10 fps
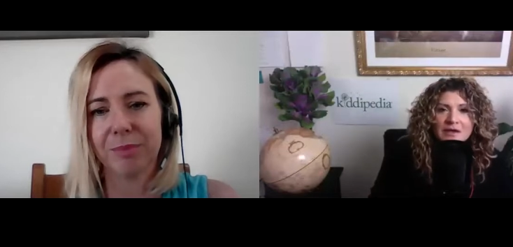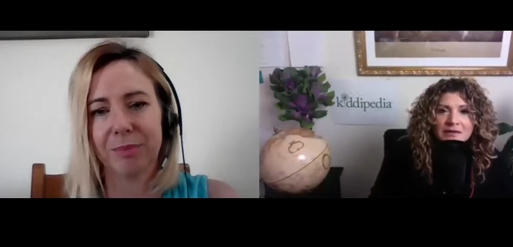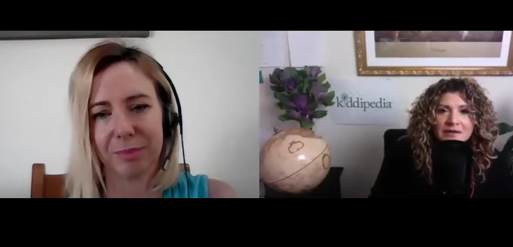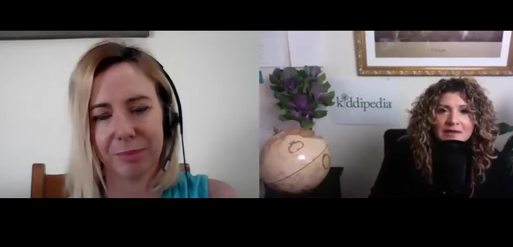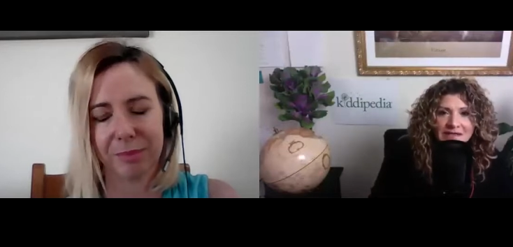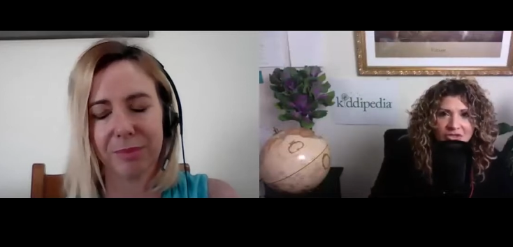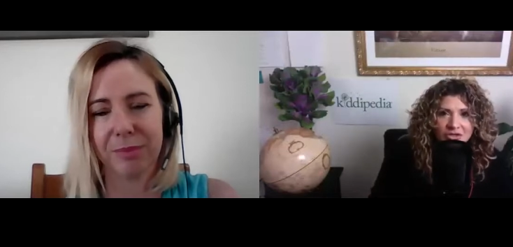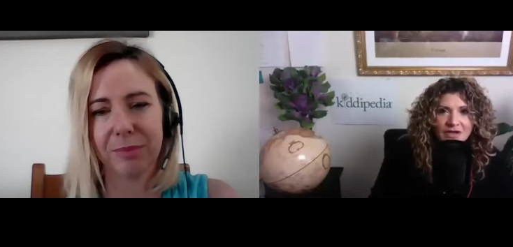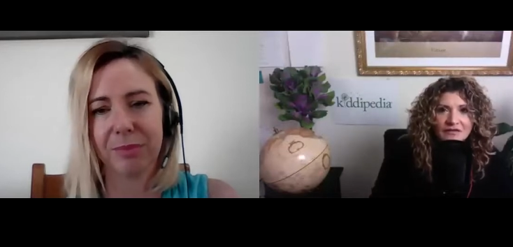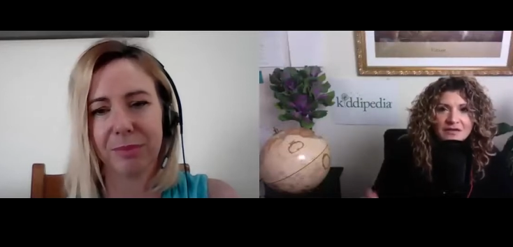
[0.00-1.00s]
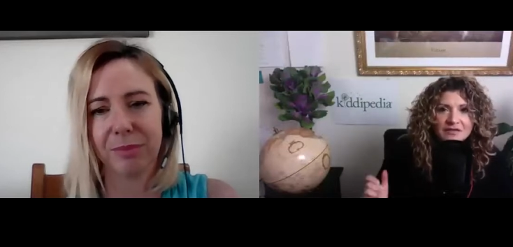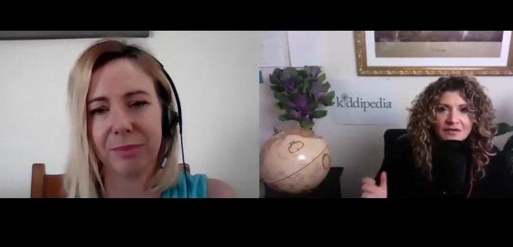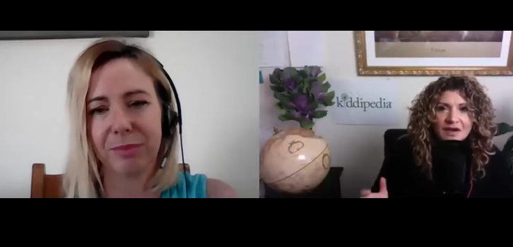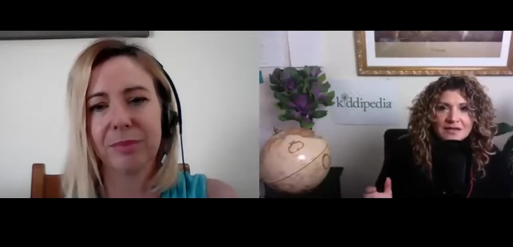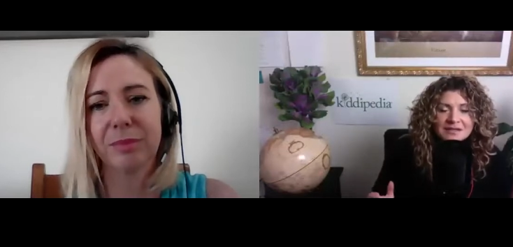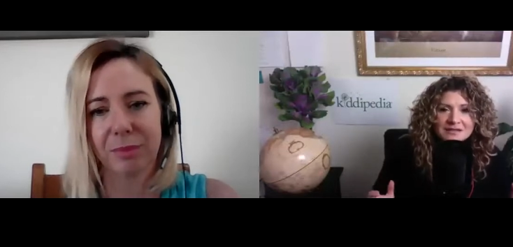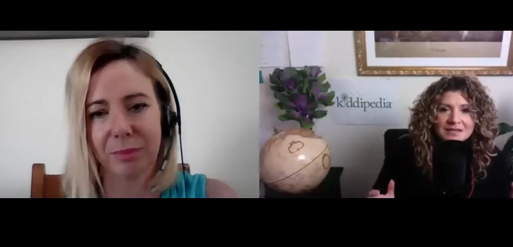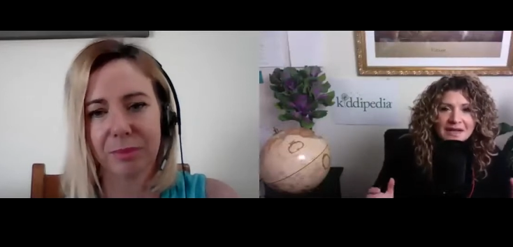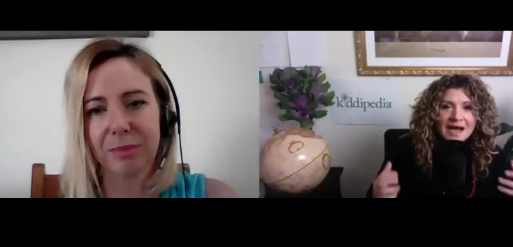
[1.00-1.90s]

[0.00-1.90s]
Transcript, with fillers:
Speaker 1: at least should have their devices